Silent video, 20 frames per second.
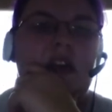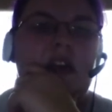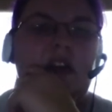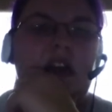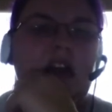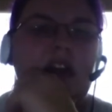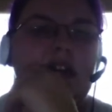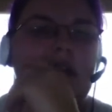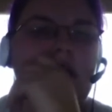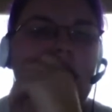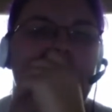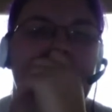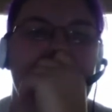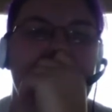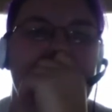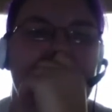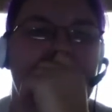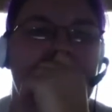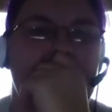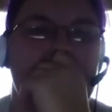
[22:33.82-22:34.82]
that are out there
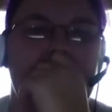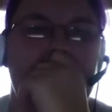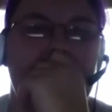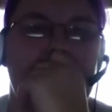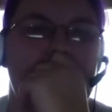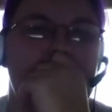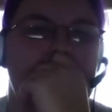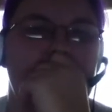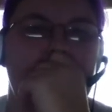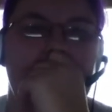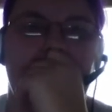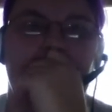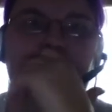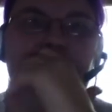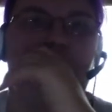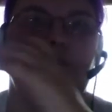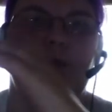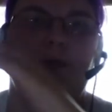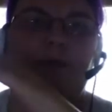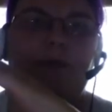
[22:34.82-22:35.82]
that just,
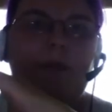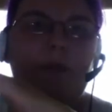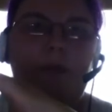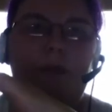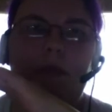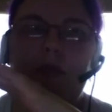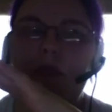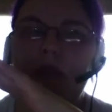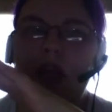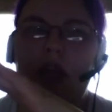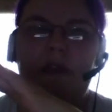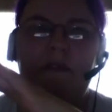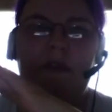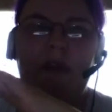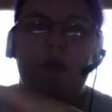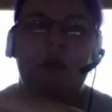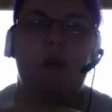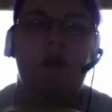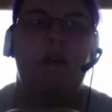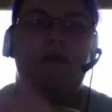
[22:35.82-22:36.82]
if
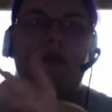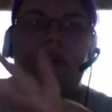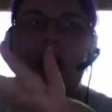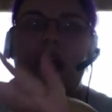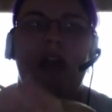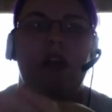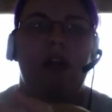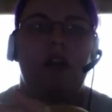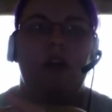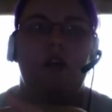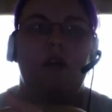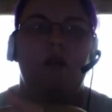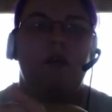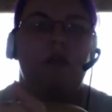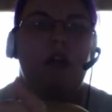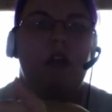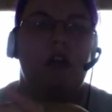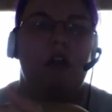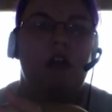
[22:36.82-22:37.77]
you don't follow